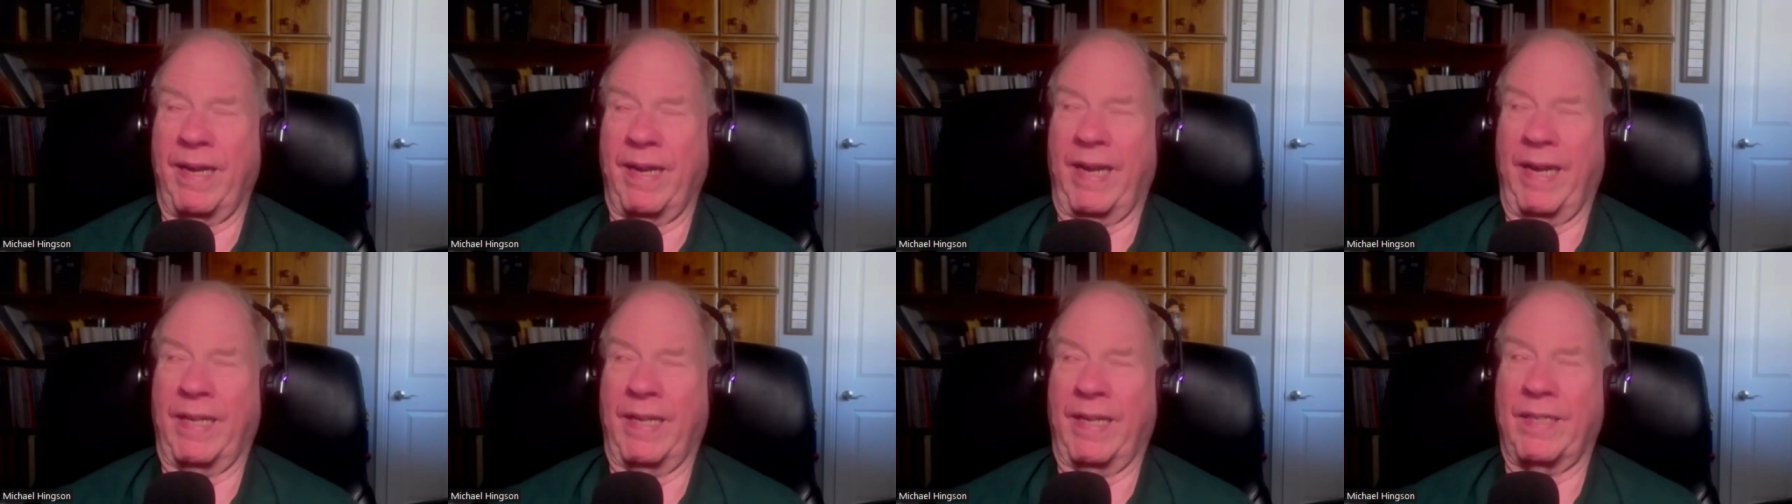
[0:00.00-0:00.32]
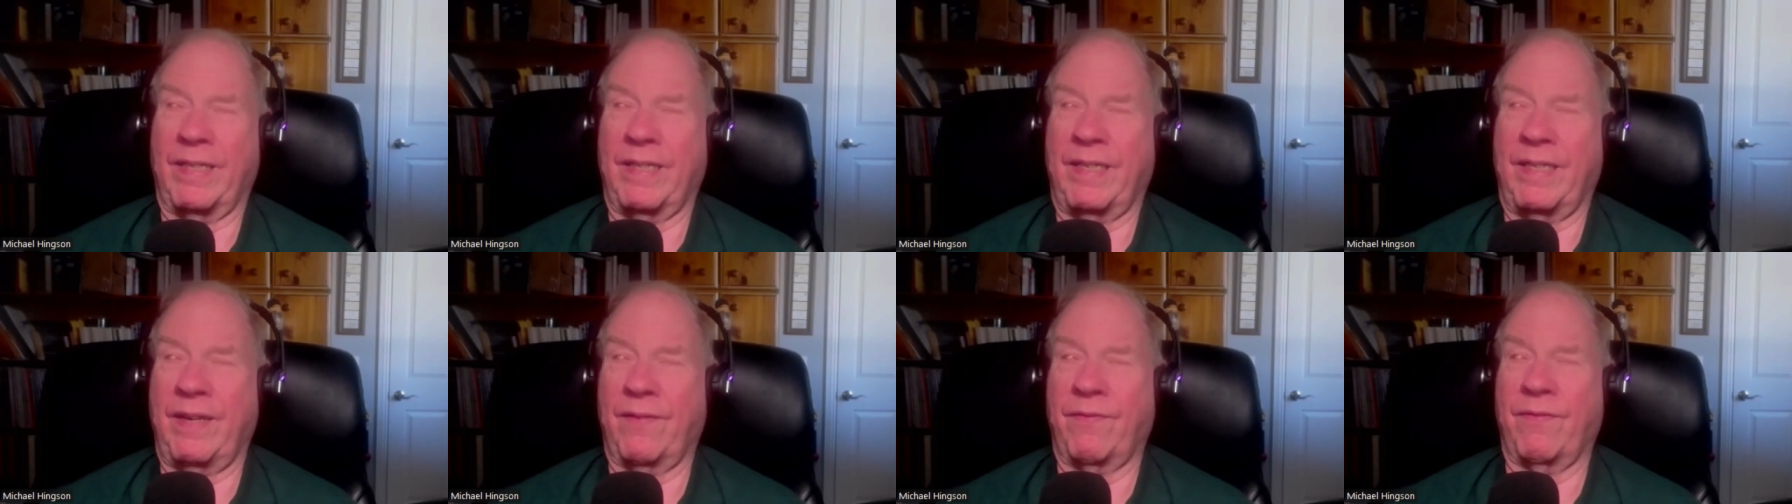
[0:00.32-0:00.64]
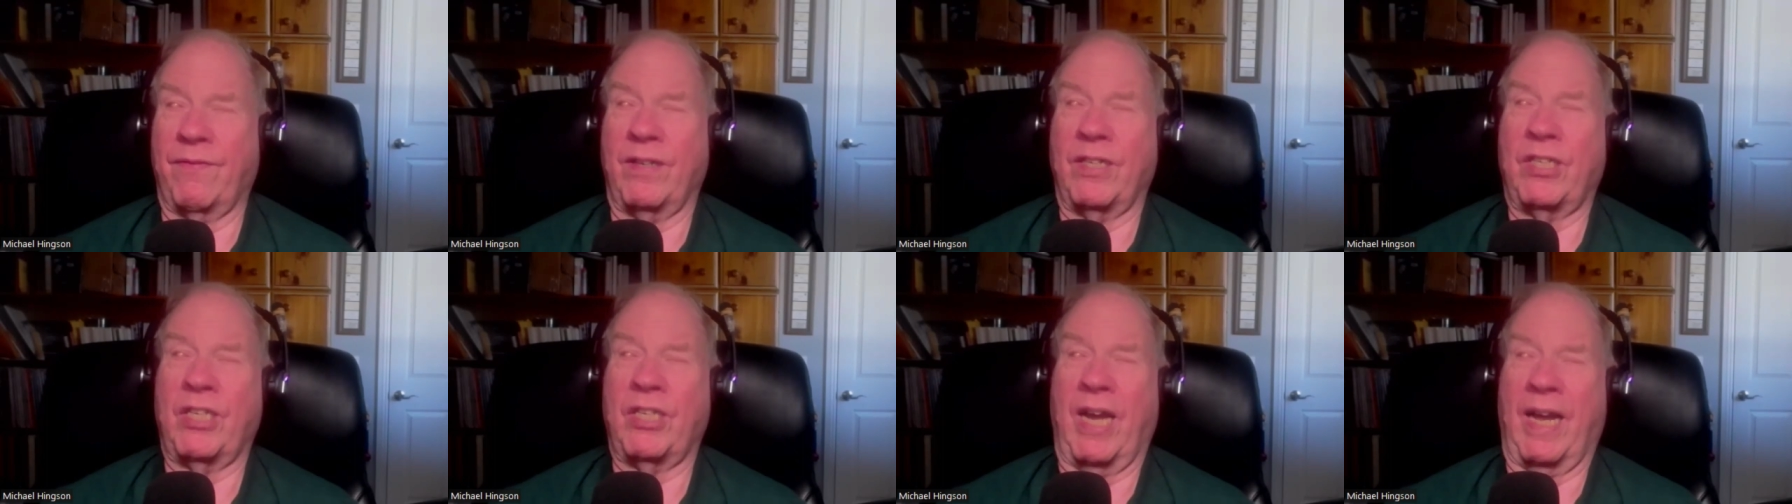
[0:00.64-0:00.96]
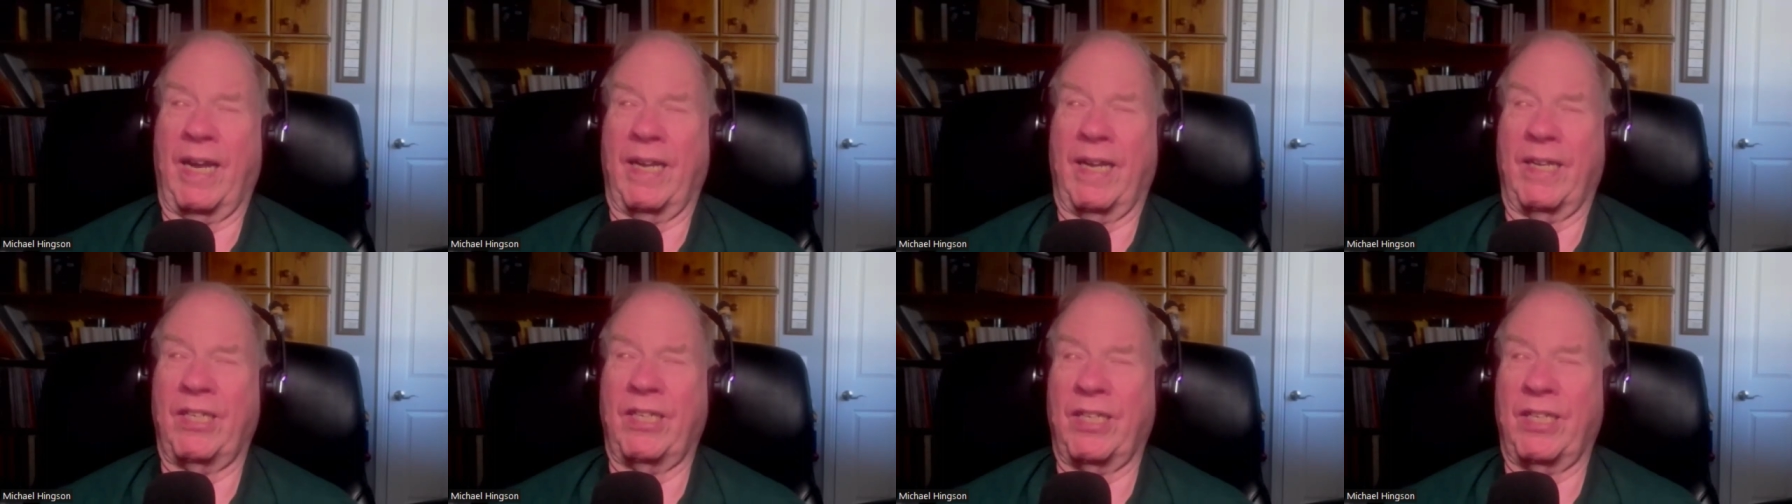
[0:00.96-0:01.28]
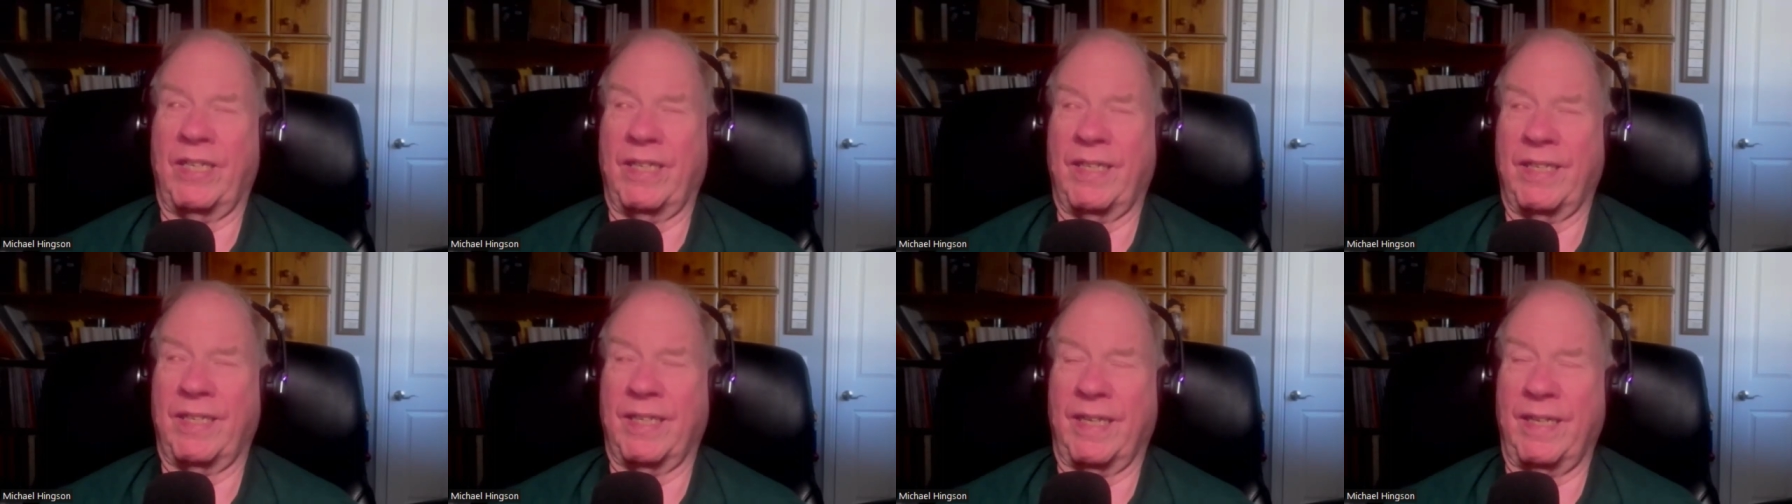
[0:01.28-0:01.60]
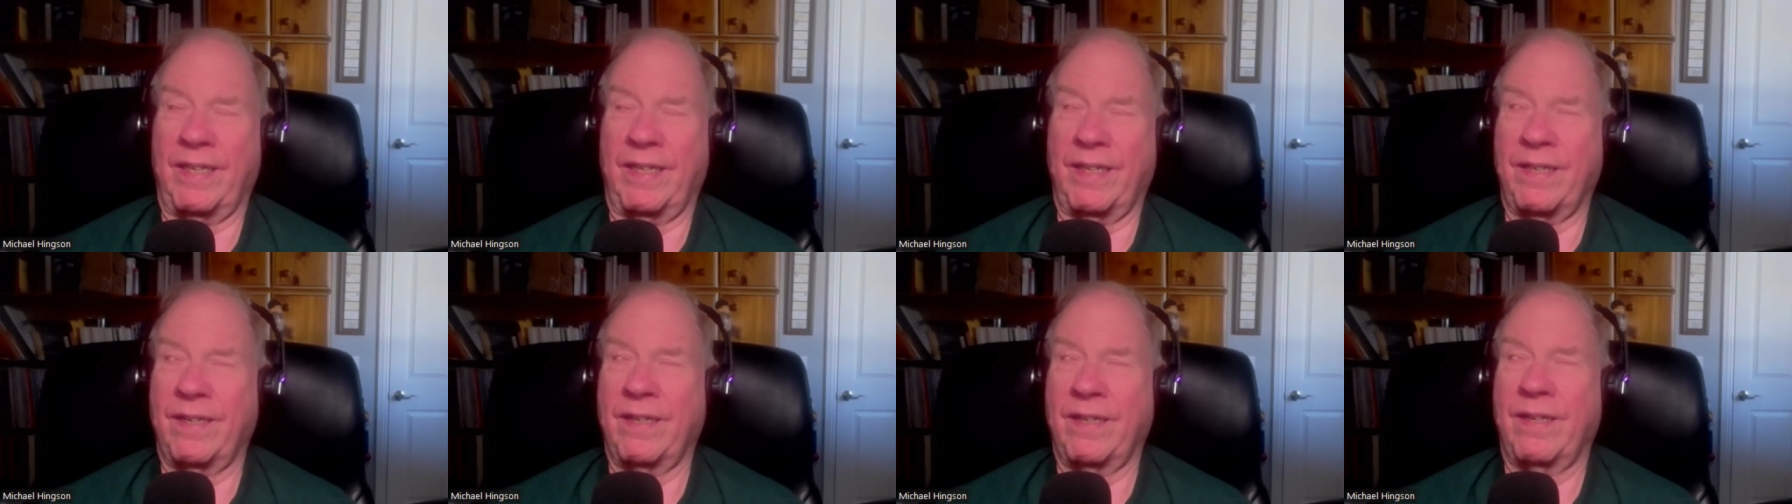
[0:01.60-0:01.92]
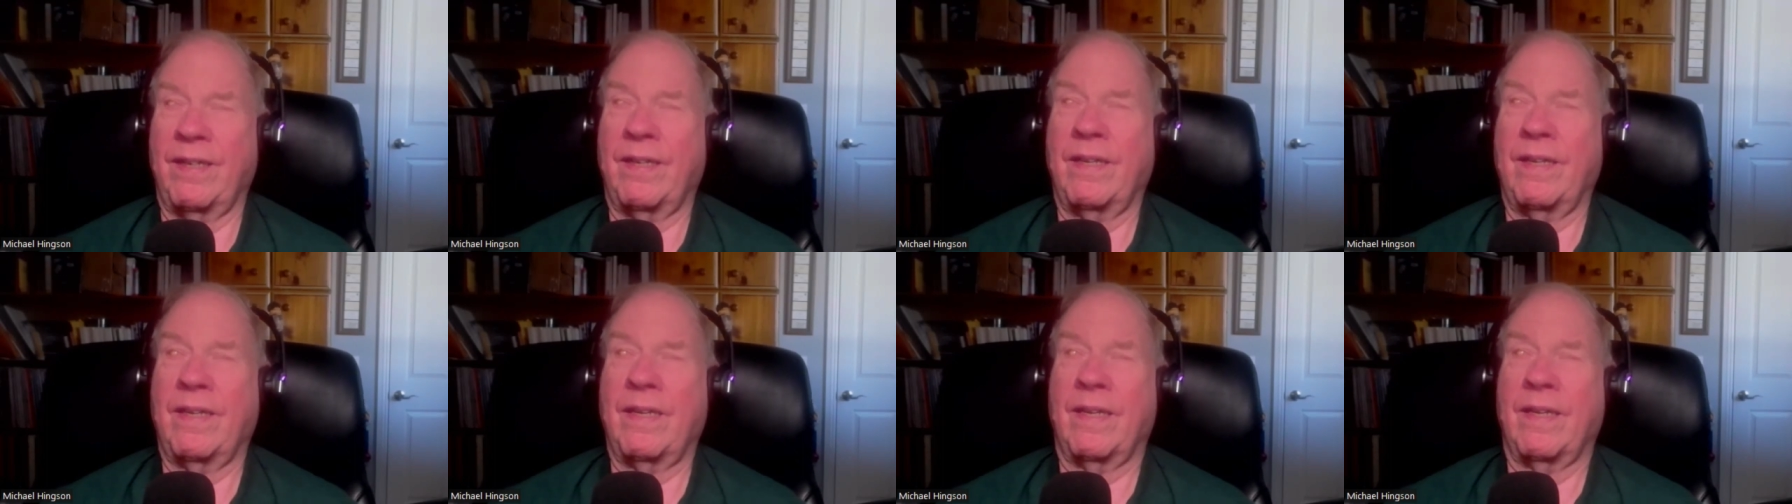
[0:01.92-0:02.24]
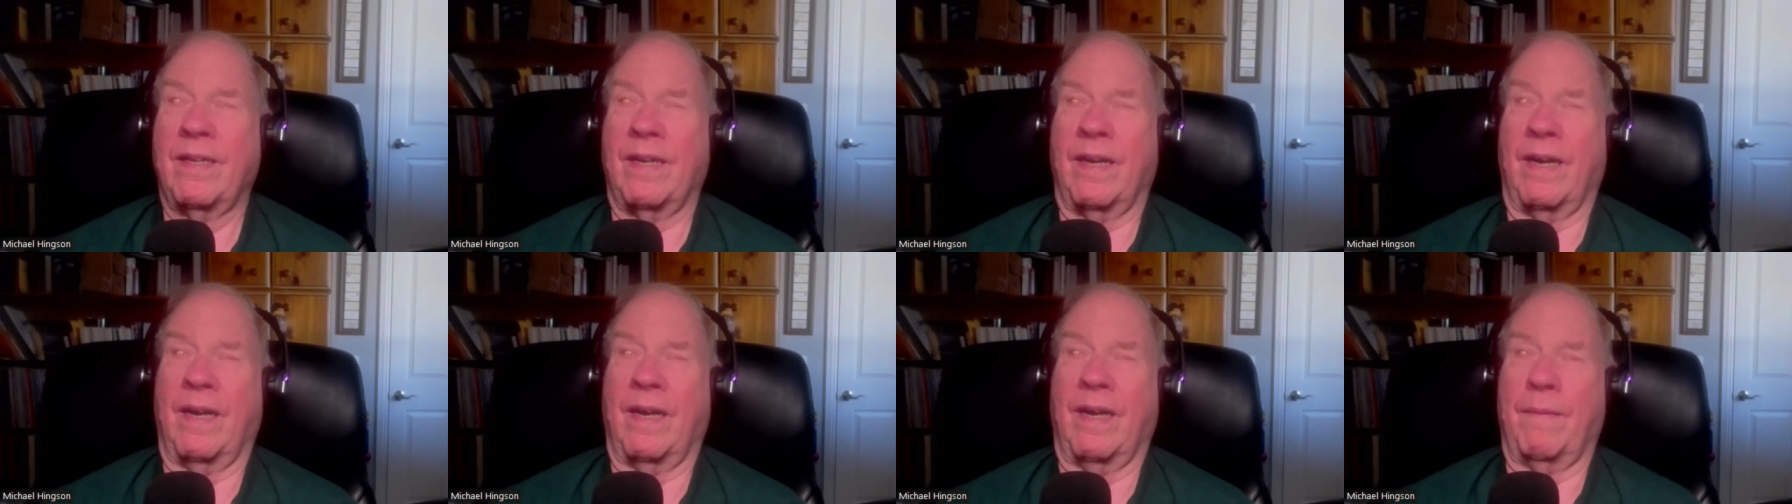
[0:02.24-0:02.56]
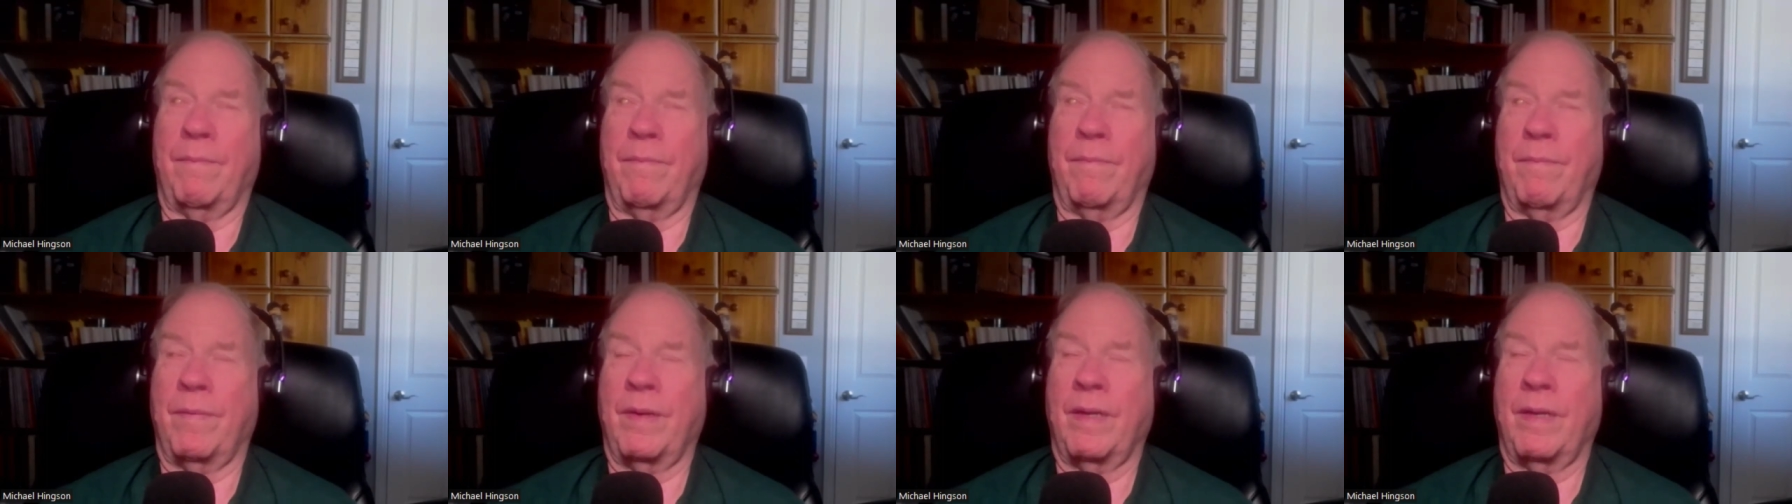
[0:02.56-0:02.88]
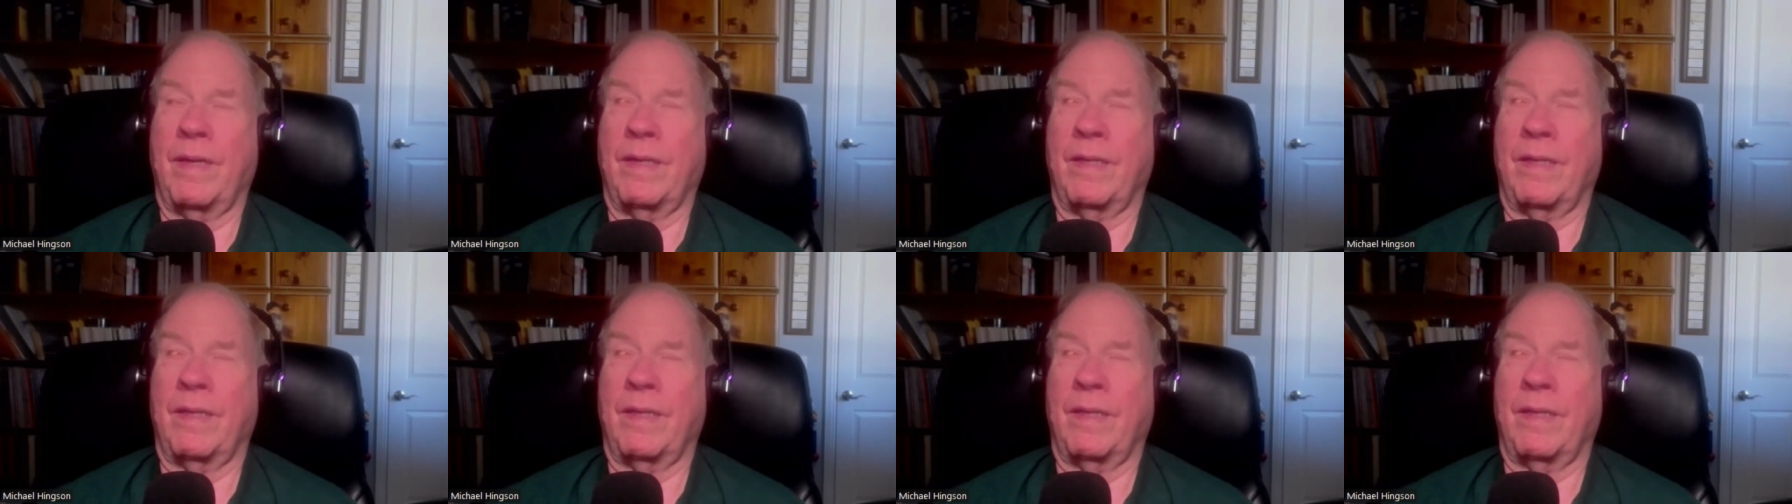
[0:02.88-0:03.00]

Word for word: has different challenges and um,